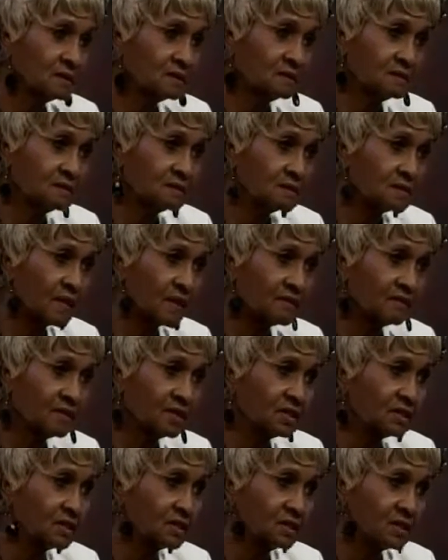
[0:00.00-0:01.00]

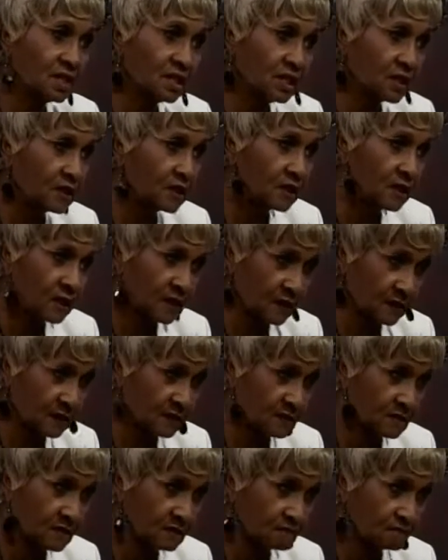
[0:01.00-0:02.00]
7 to 10
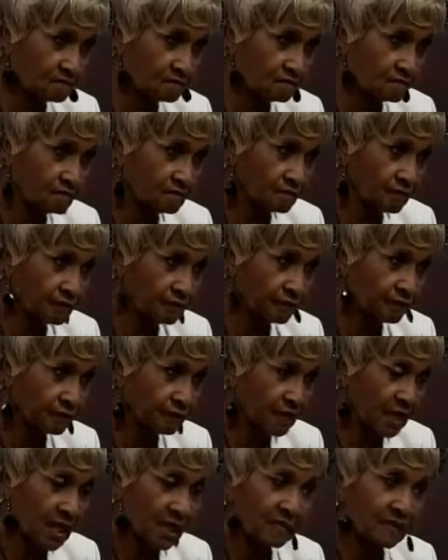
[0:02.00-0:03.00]
days.
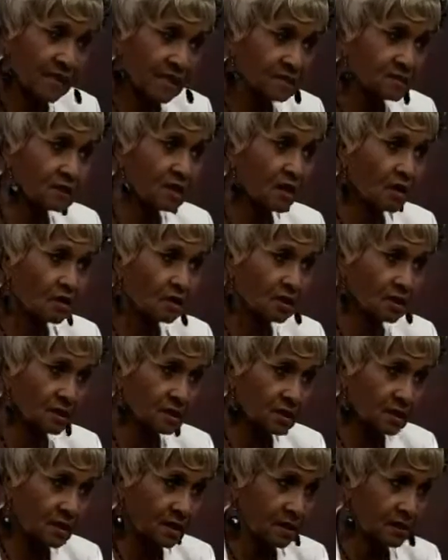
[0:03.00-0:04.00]
That's all it
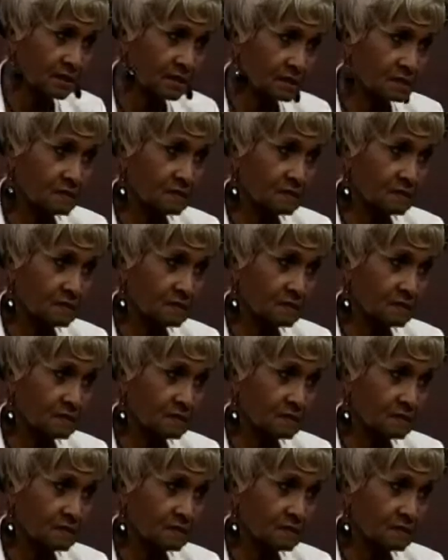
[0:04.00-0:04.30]
takes.